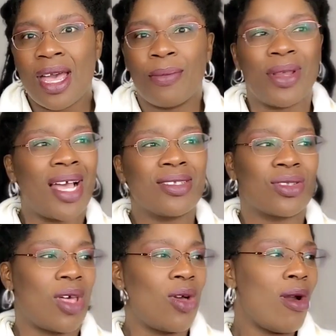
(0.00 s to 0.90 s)
But I was just
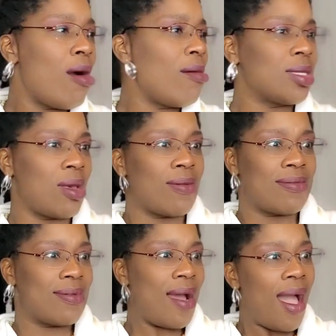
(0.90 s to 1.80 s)
like, oh, it's a
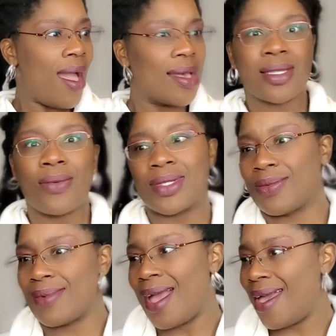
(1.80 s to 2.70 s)
rice. I was a
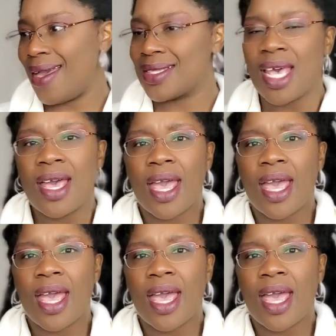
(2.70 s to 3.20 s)
rice.